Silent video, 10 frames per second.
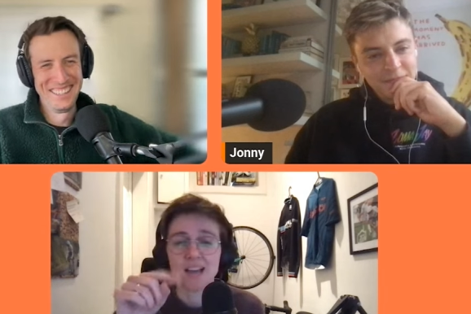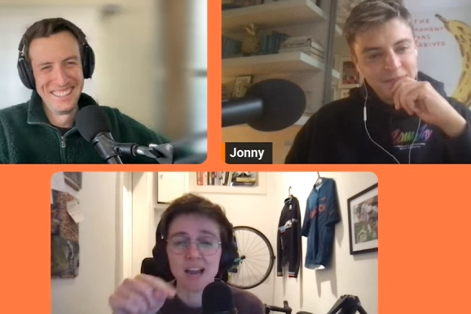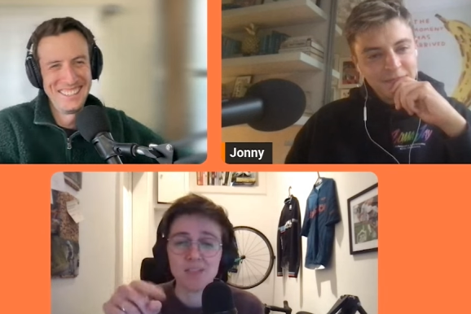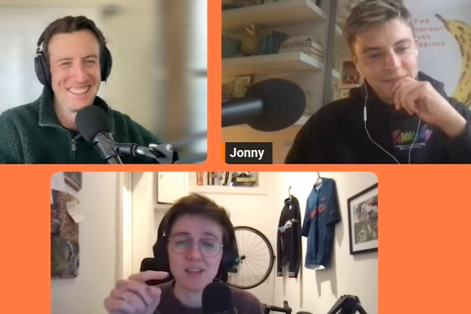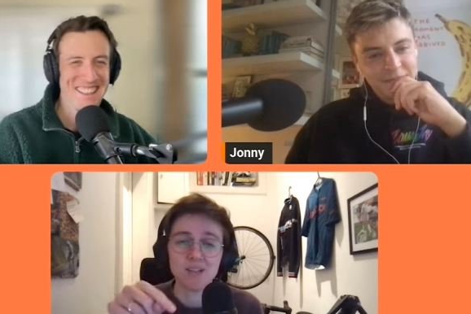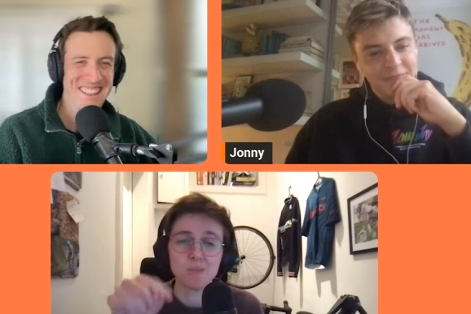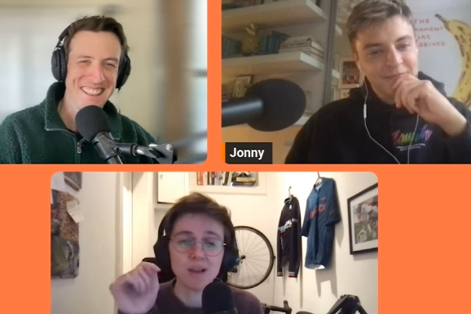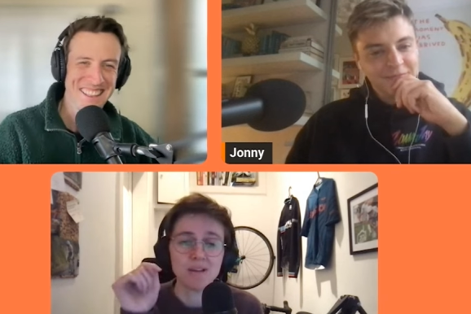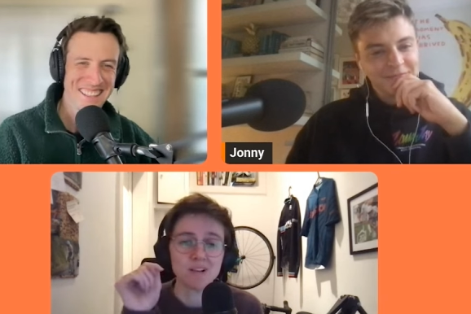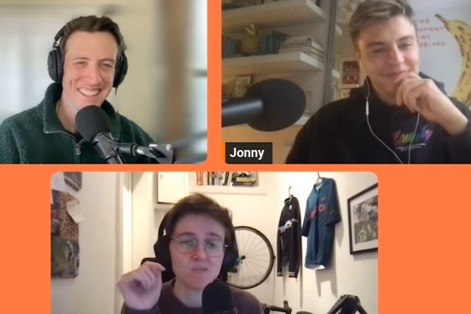Speaker 1: And then in the
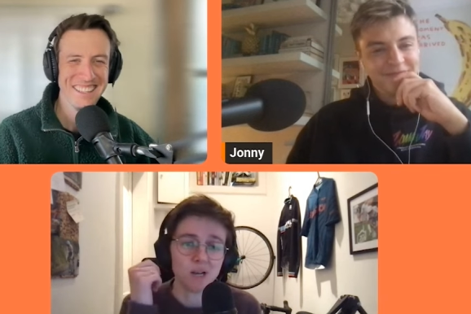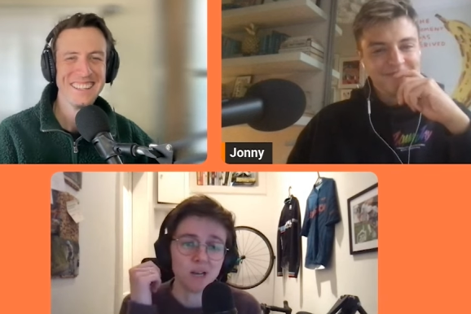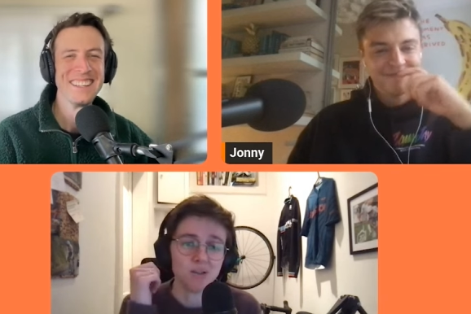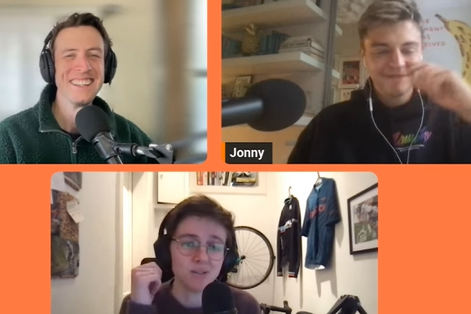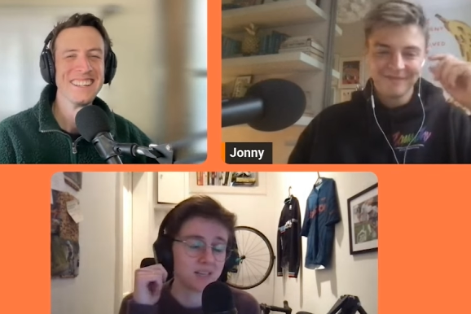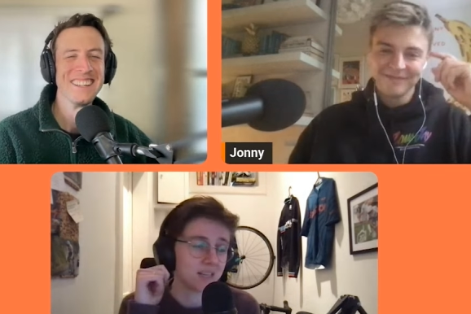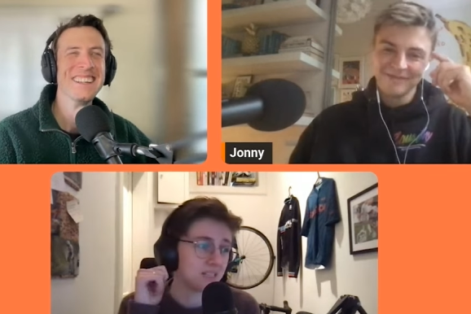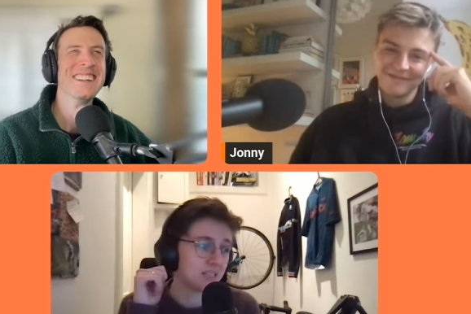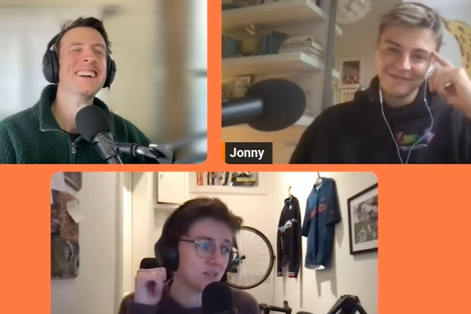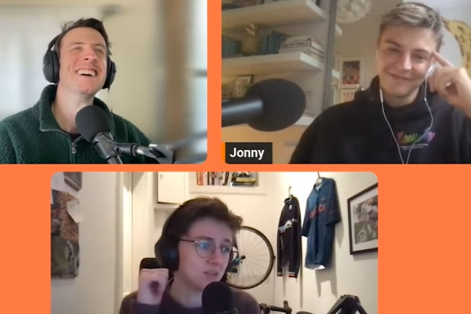paragraph below, it
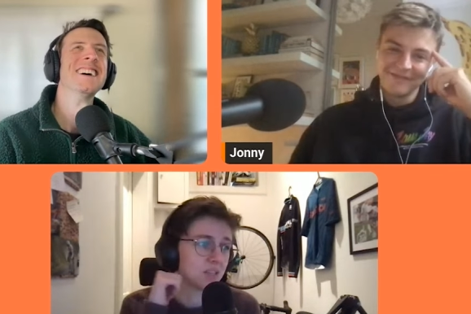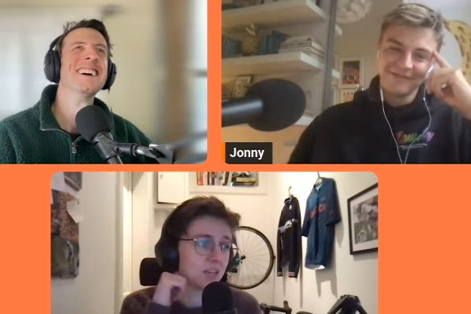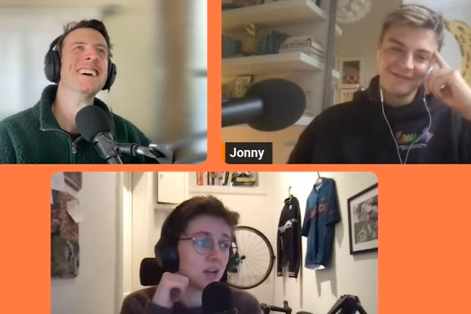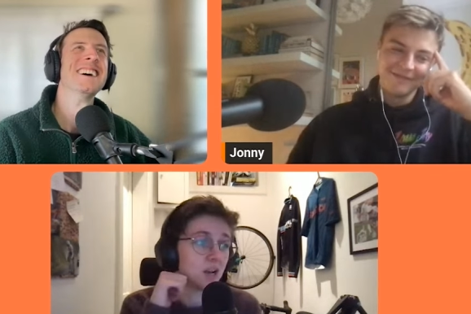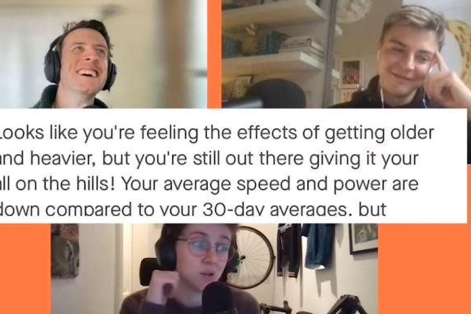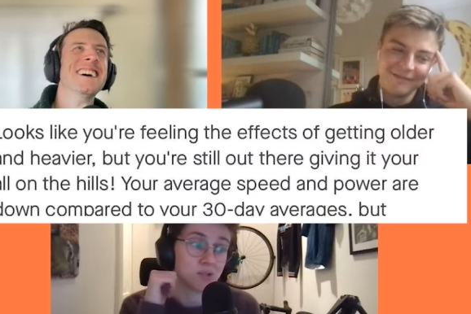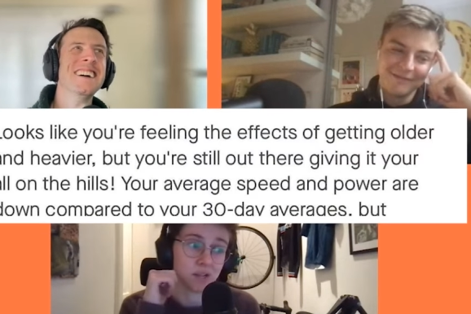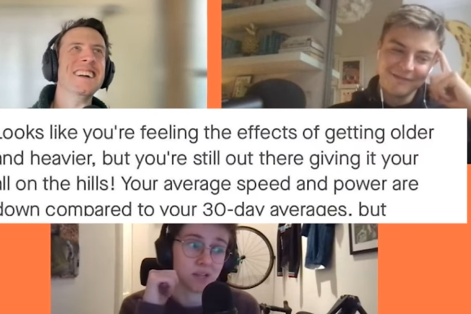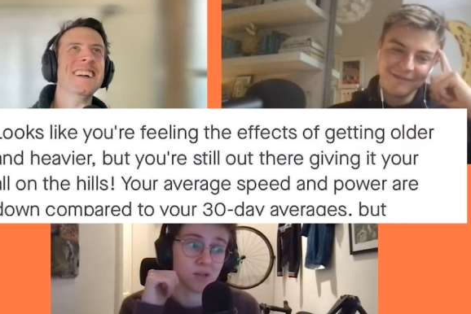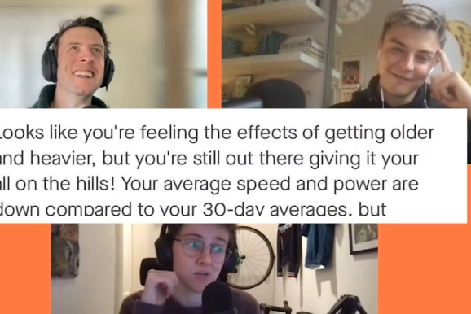continues, looks
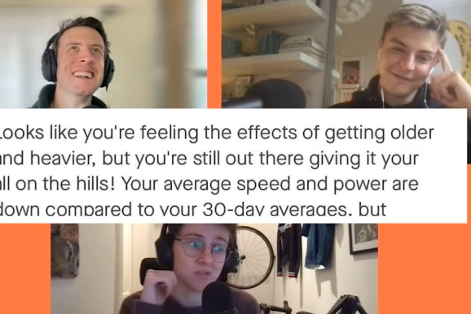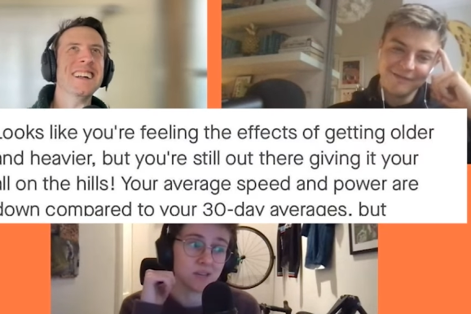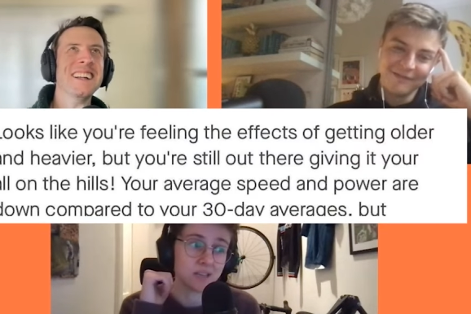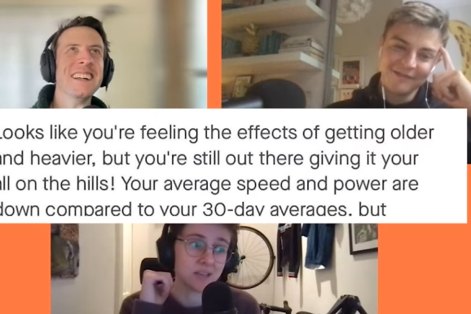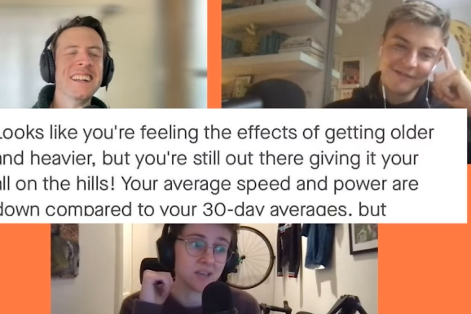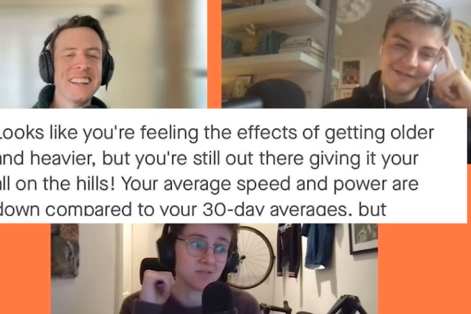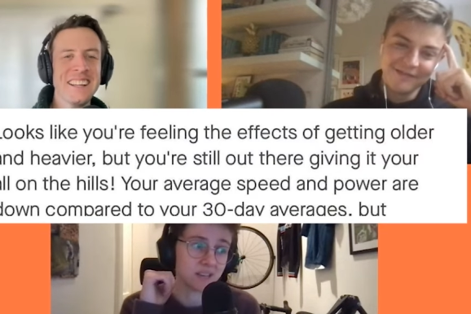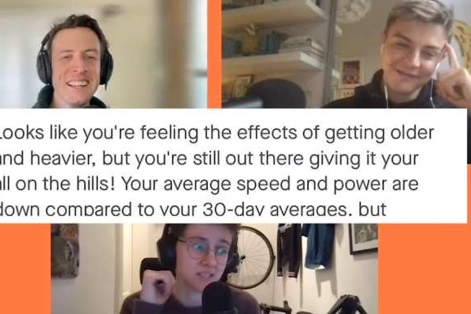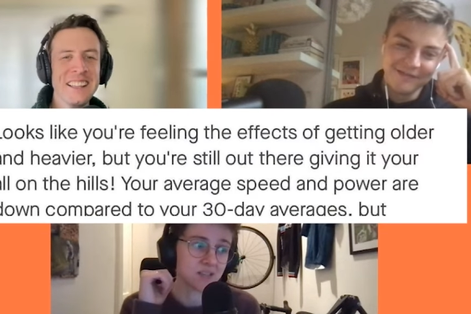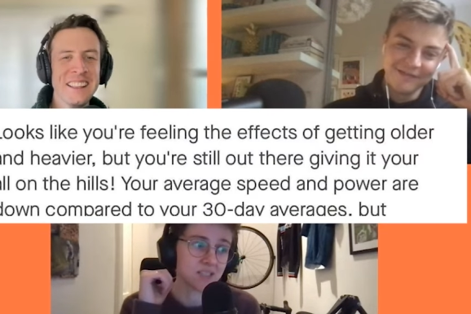like you're feeling the effects
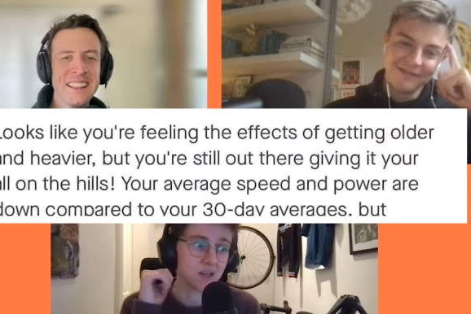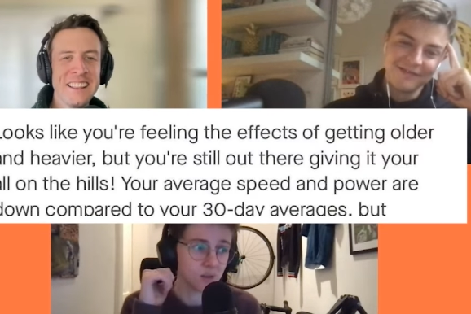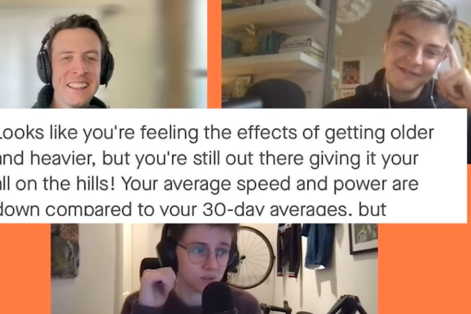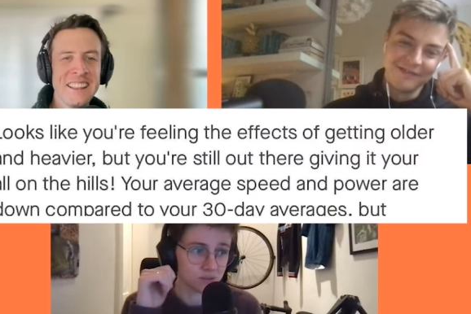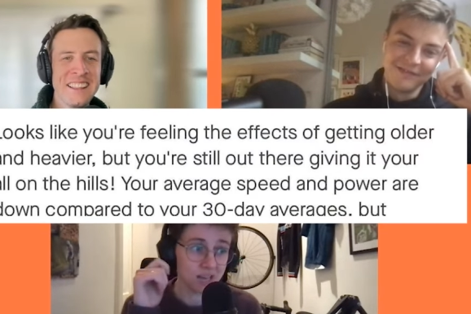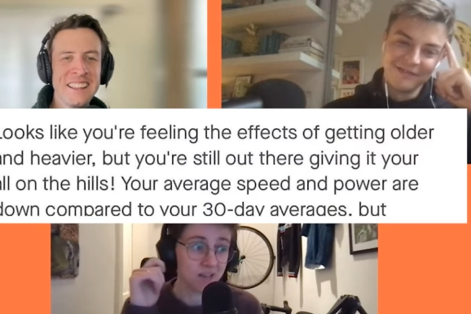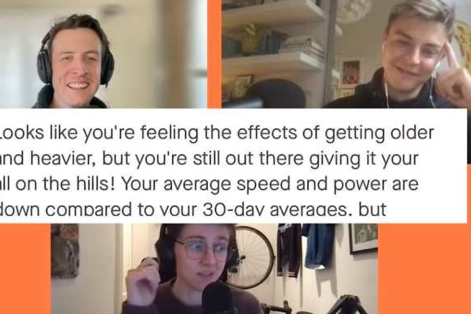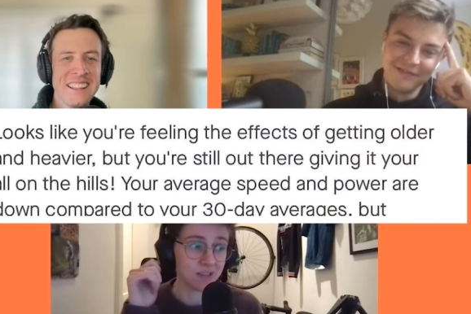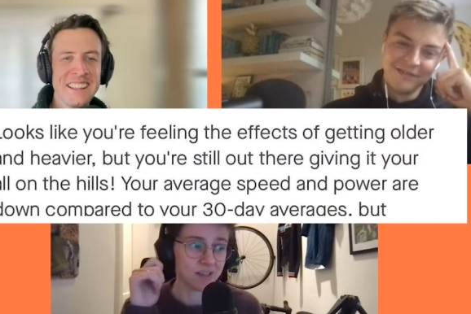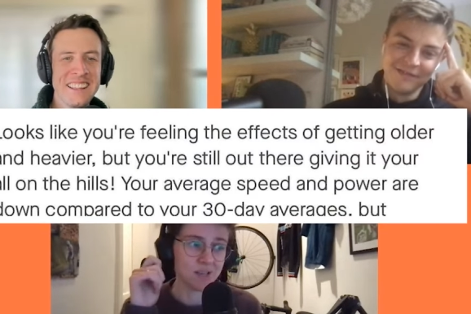of getting older and
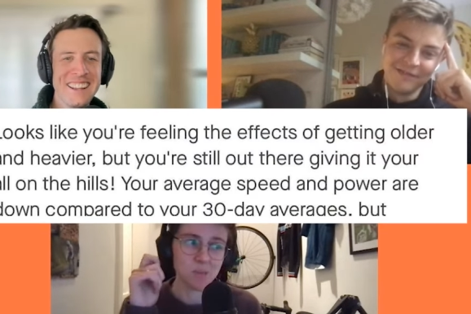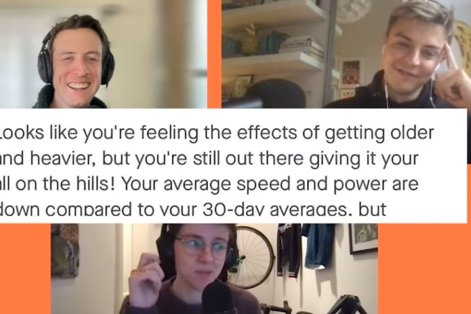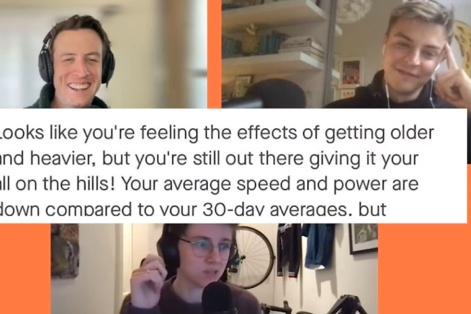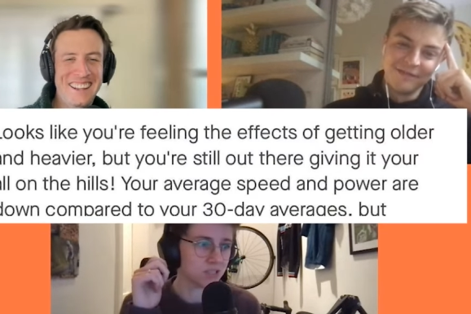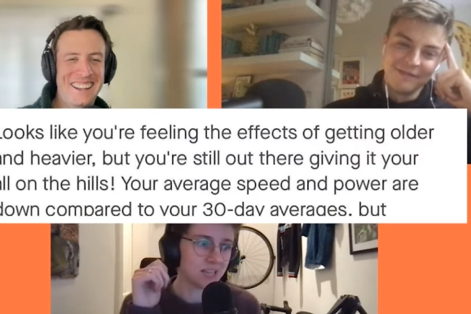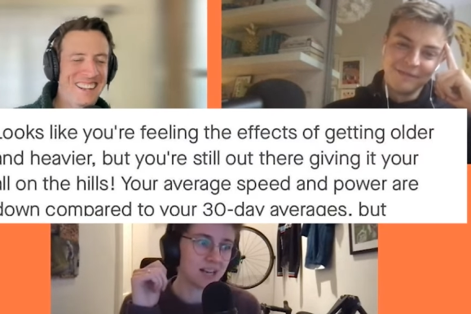heavier, but you're still